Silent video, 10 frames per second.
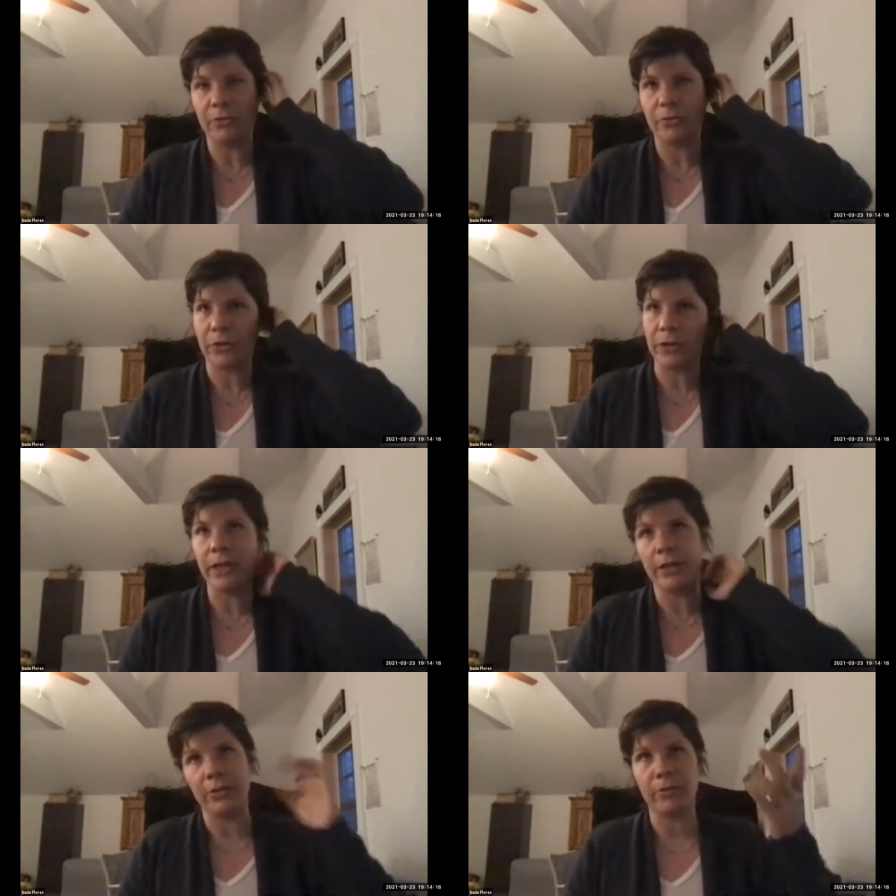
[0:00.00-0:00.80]

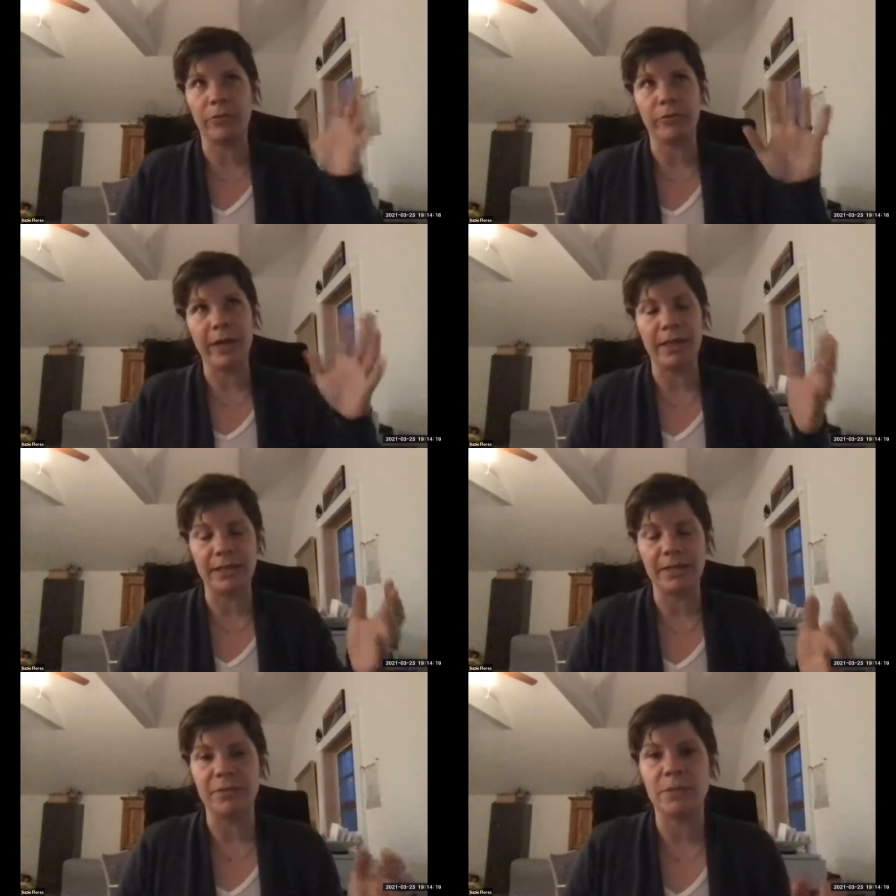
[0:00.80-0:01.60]
33, I
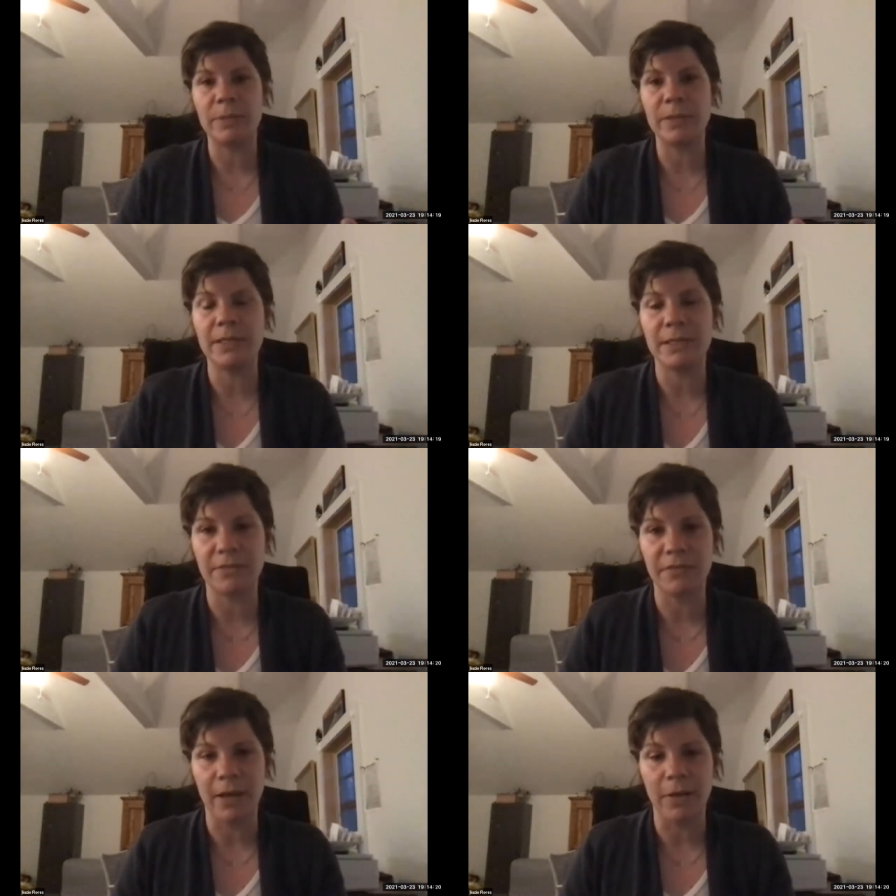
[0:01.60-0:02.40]
think, different species
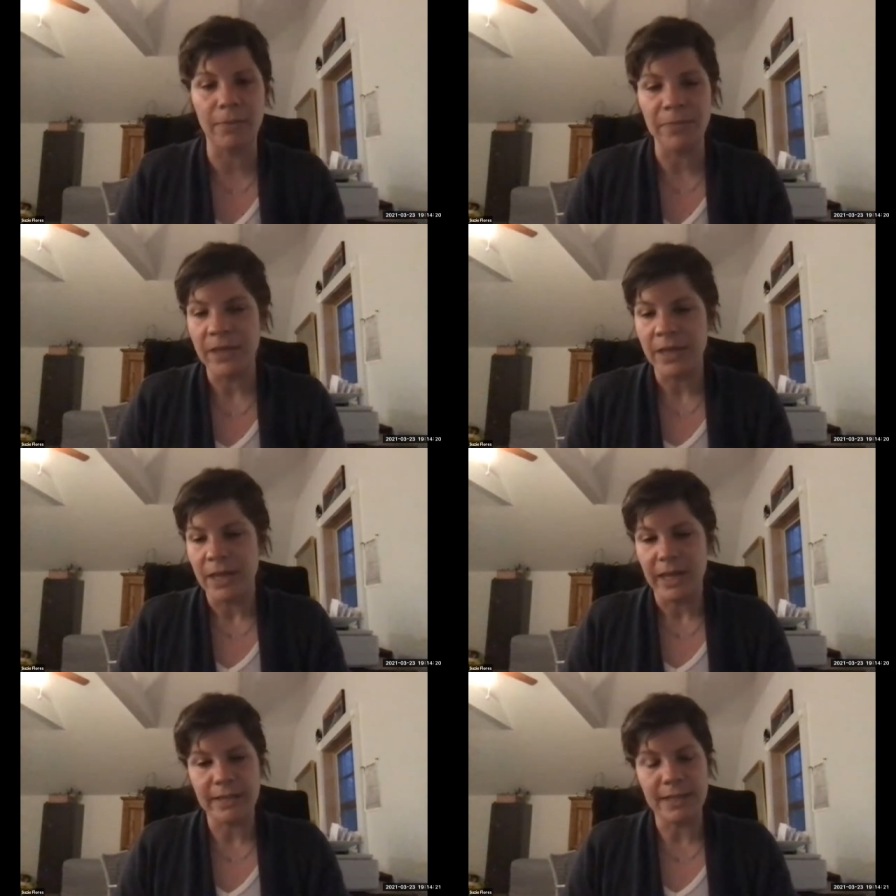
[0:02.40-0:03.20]
of kelp
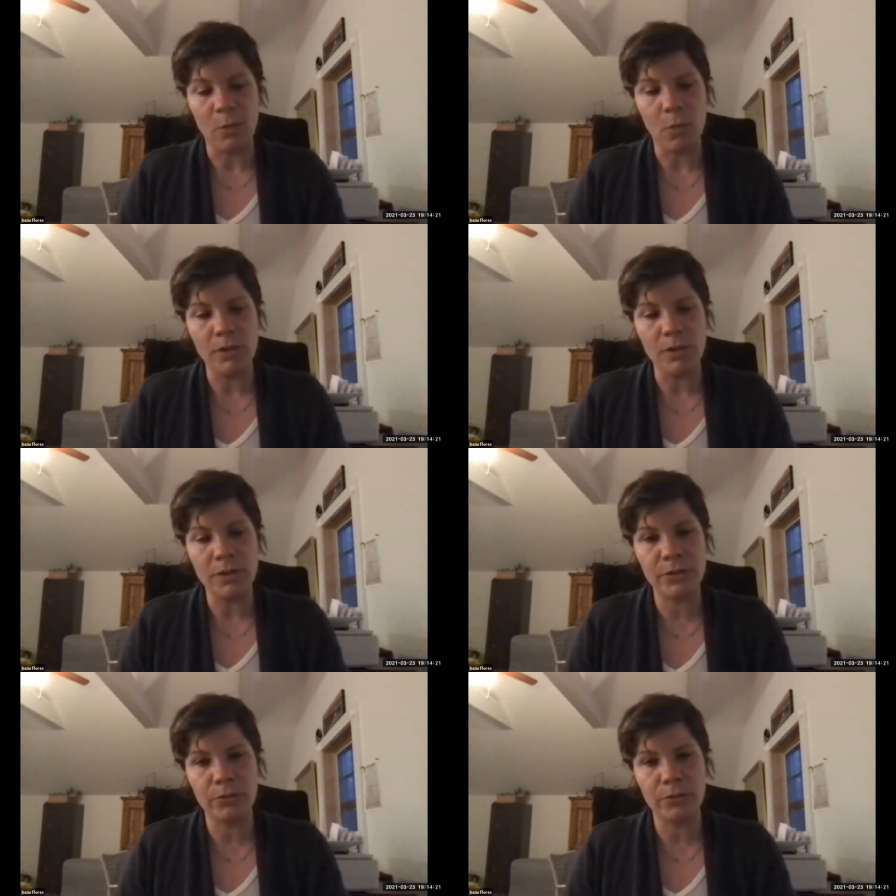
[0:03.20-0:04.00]
is that once
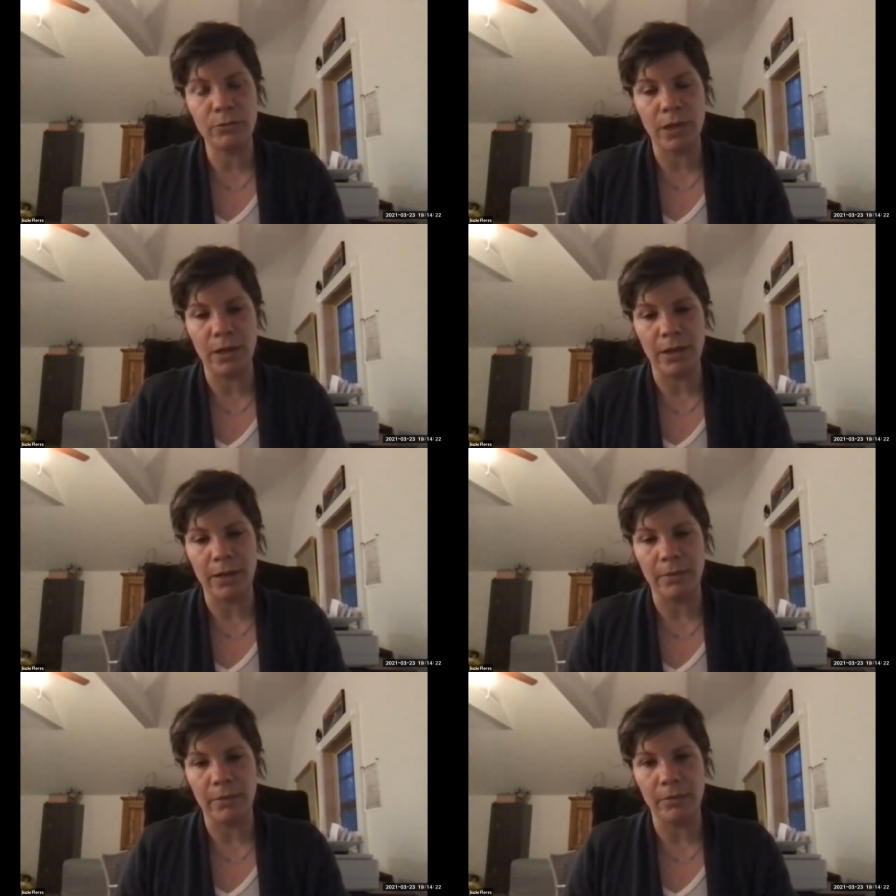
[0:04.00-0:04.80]
you
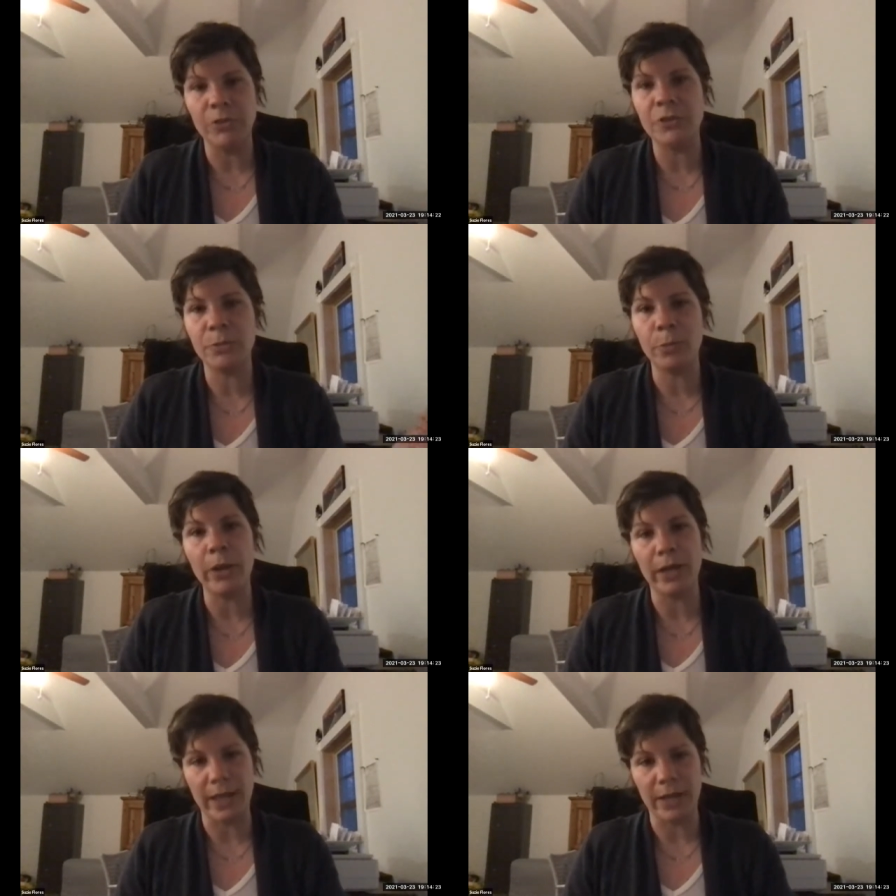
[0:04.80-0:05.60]
uh, once you
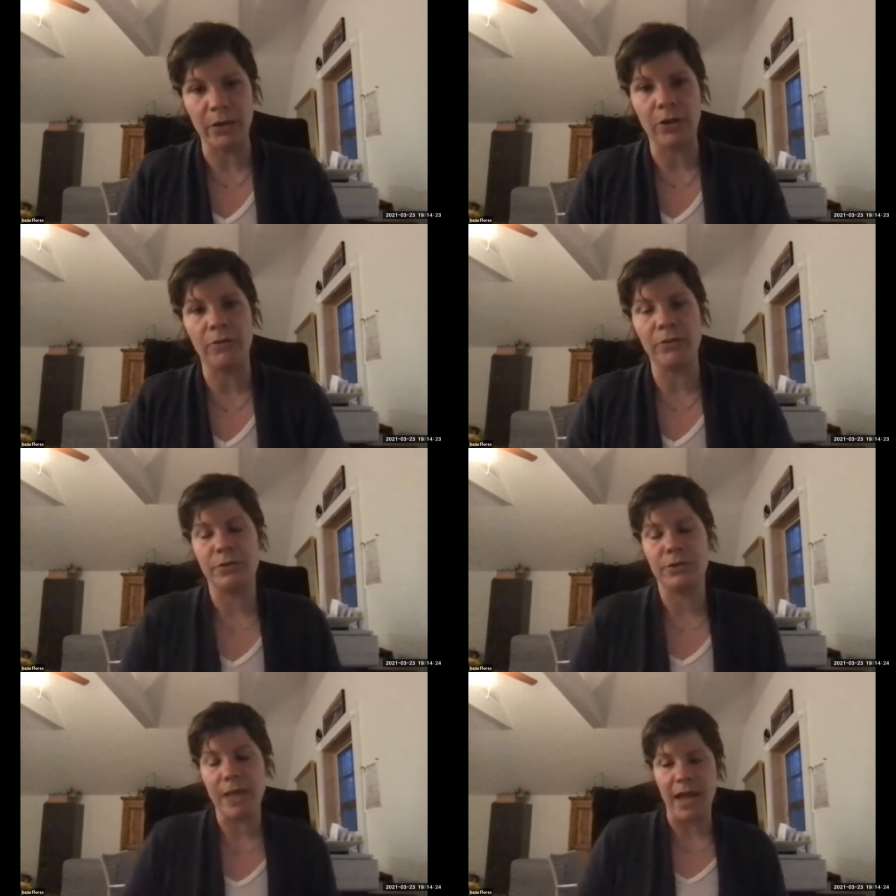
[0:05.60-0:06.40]
boil it, you're going to
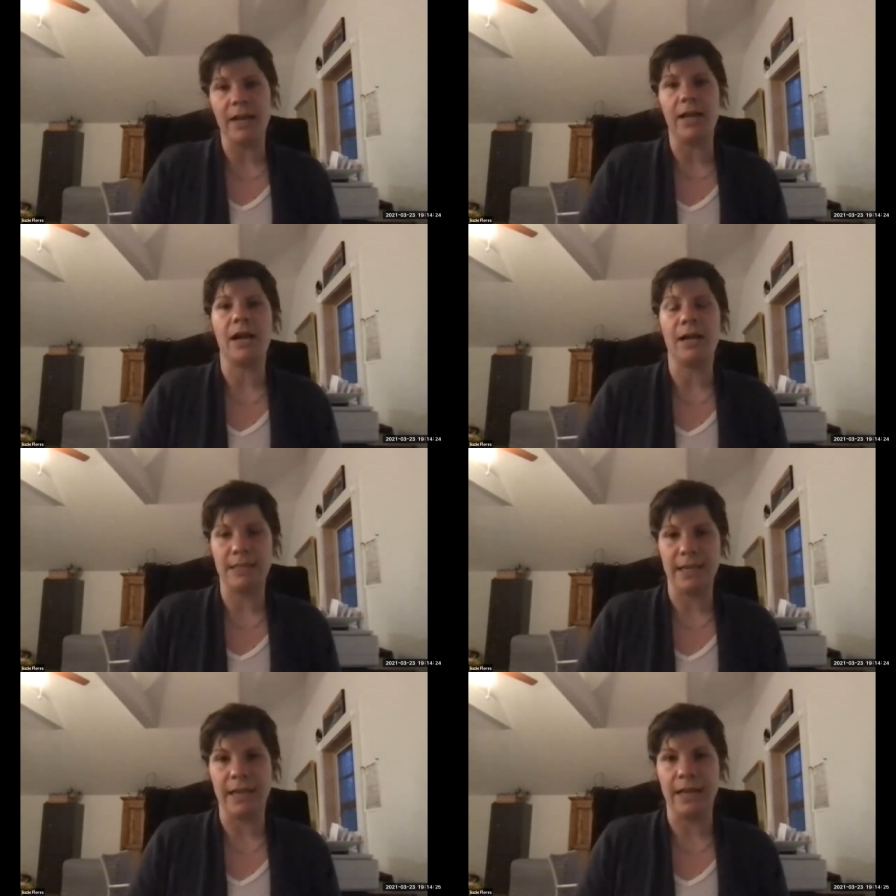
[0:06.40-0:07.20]
reduce the iodine
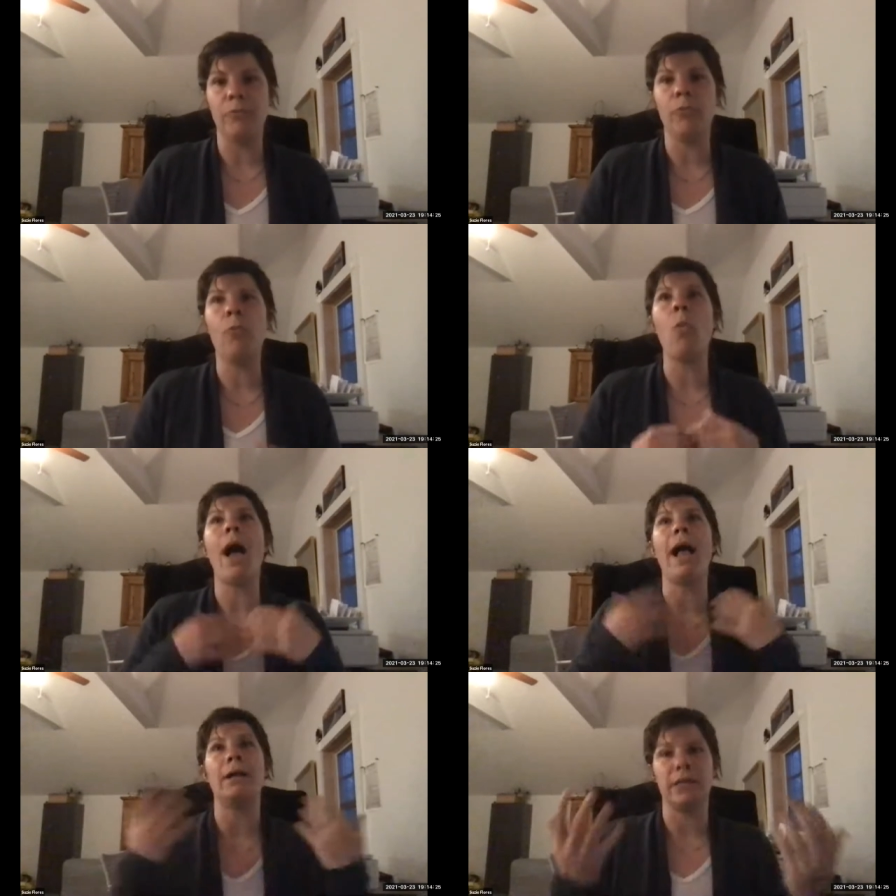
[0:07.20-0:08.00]
content and
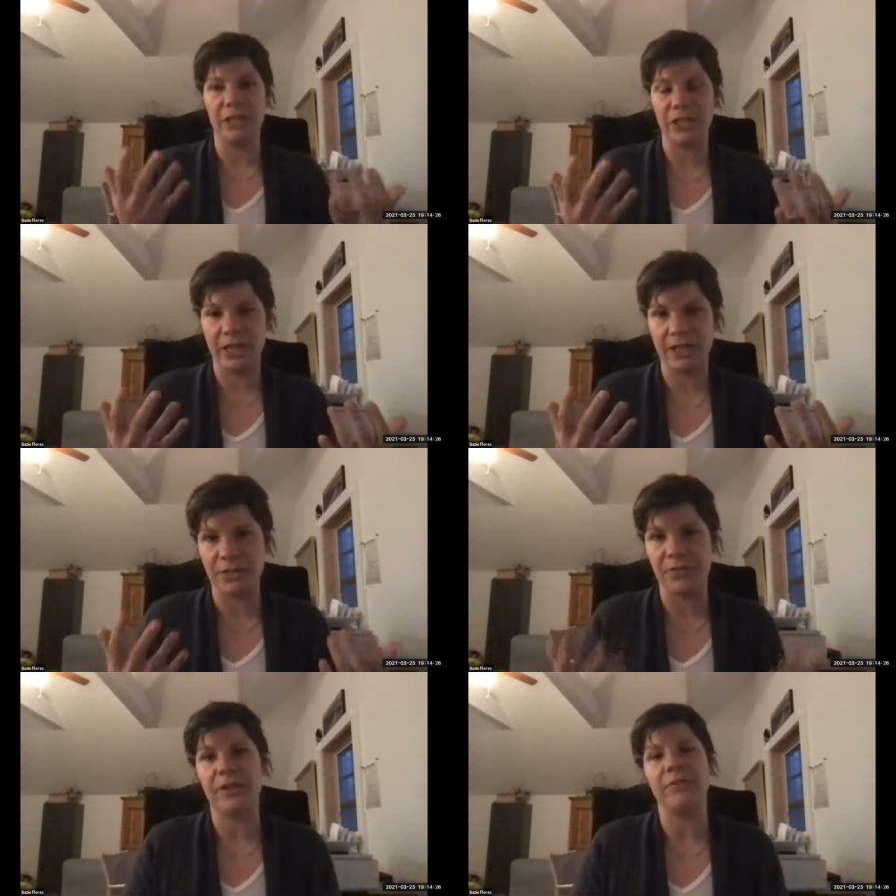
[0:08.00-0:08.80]
wildly change
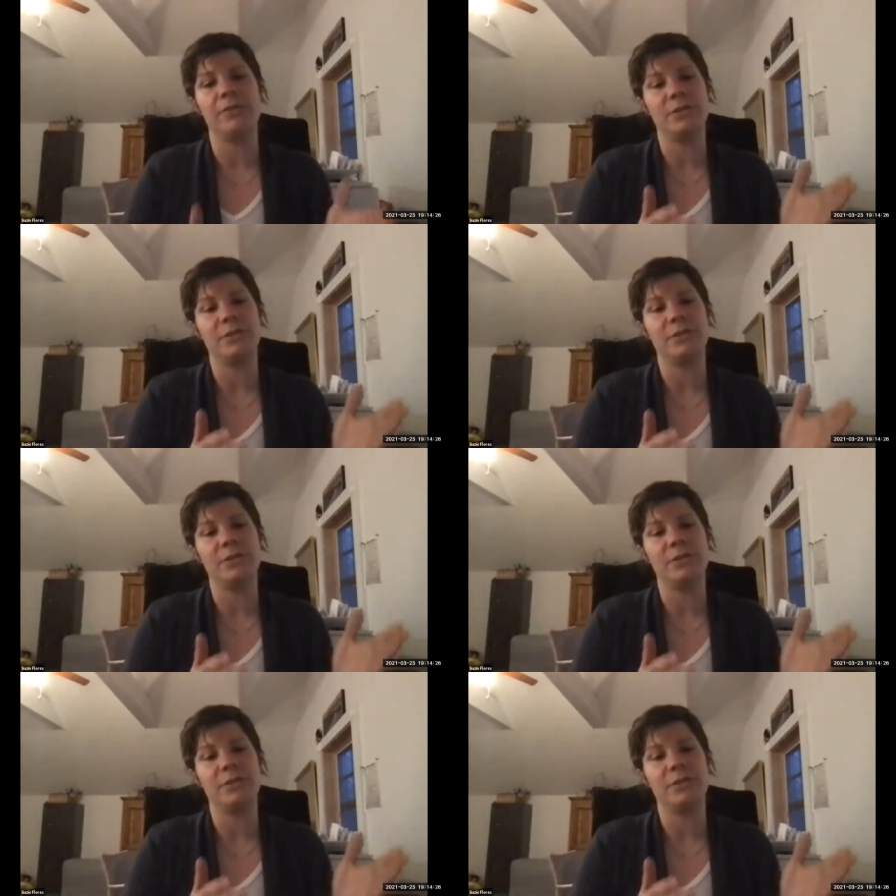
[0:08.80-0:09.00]
the flavor.